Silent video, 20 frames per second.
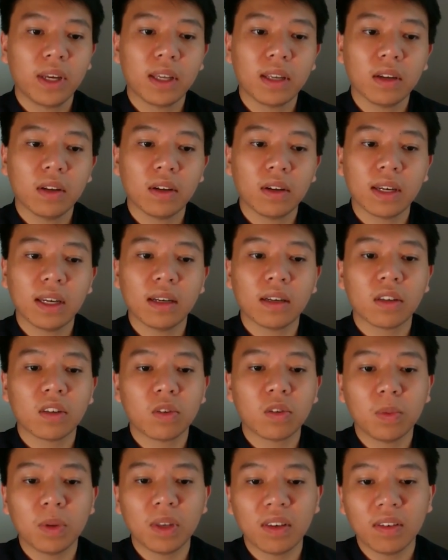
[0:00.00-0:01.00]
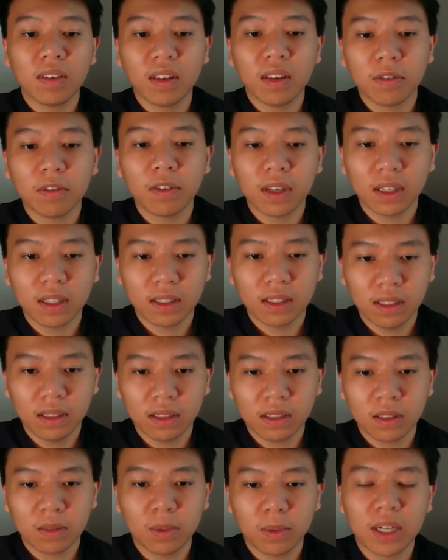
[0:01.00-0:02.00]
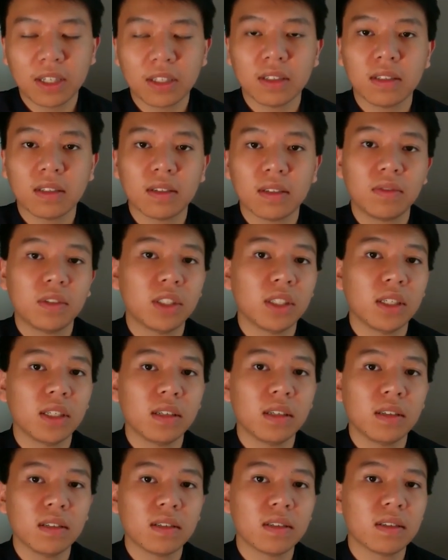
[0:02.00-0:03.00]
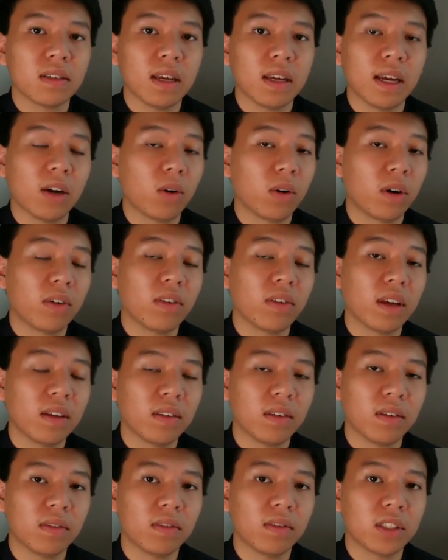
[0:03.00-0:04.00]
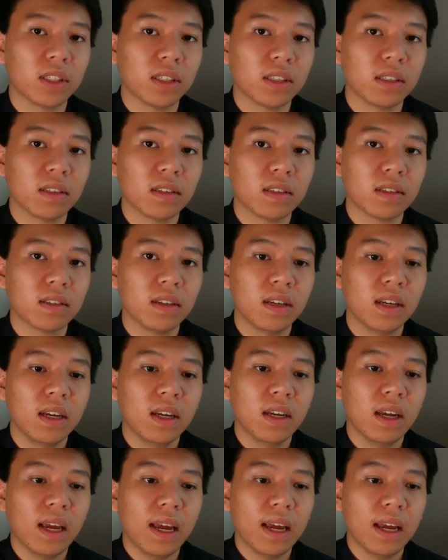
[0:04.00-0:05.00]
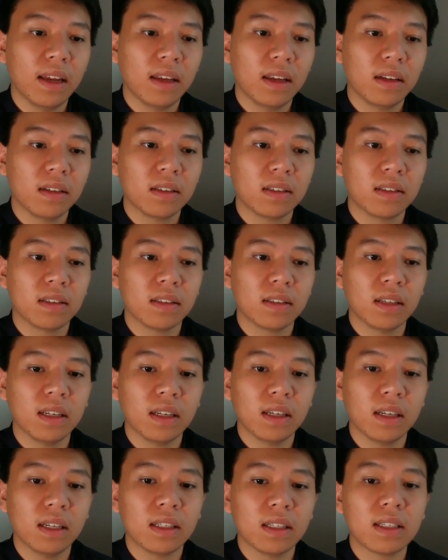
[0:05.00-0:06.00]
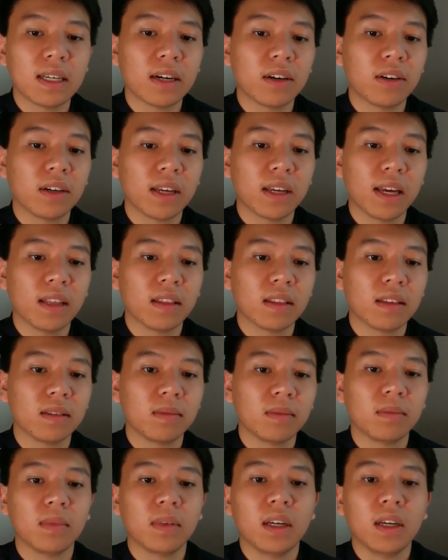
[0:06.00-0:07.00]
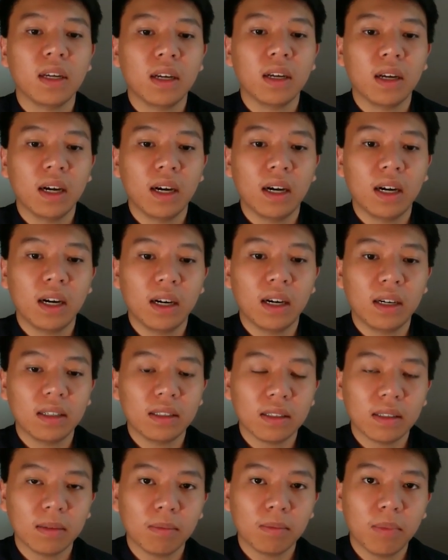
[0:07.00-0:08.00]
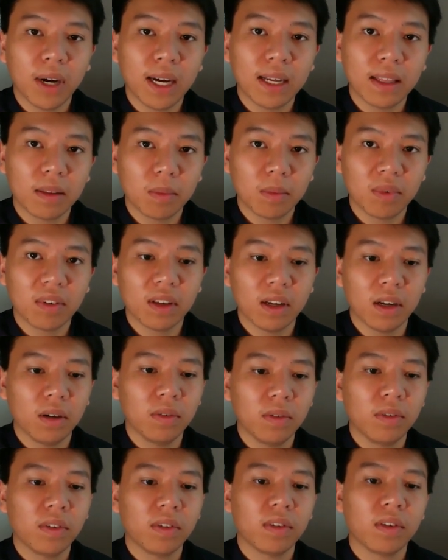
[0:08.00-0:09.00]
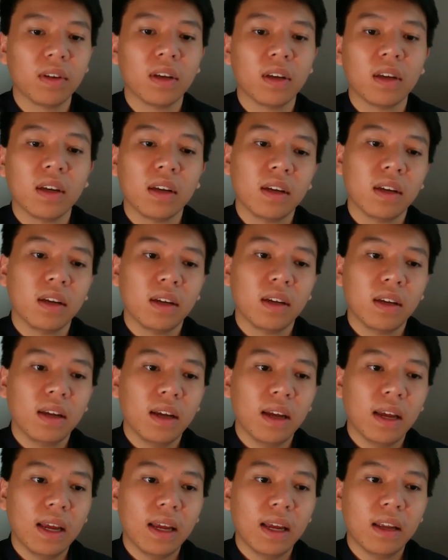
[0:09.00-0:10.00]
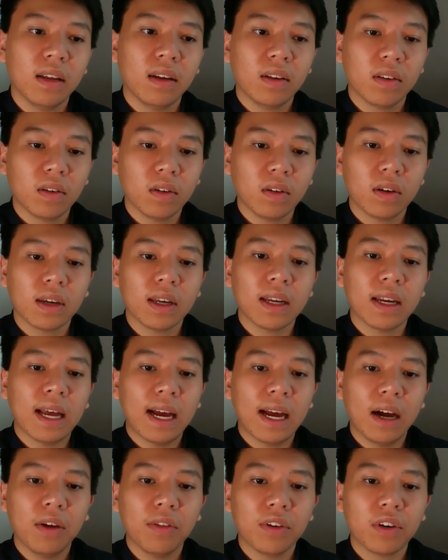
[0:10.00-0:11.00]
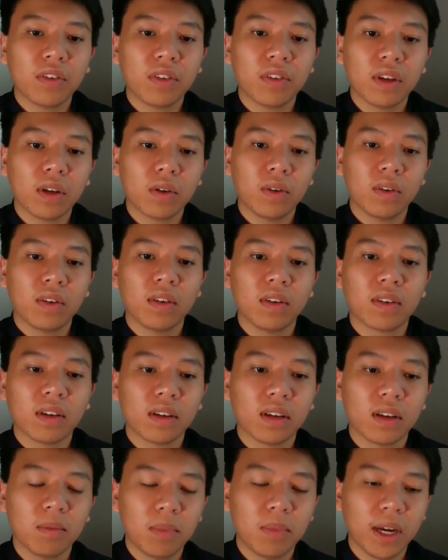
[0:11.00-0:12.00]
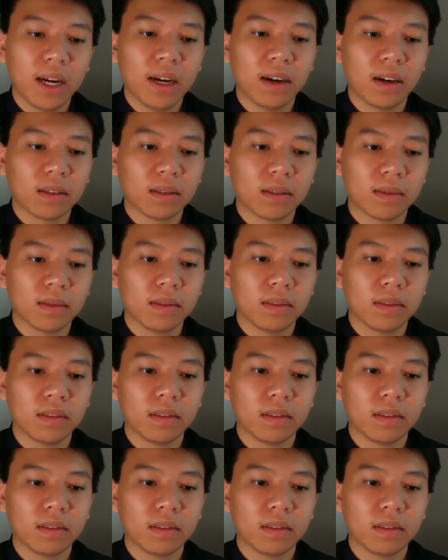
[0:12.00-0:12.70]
We can look at specific expressions of genes or sets of genes and interrogate them by themselves and look at how their sequences can compare.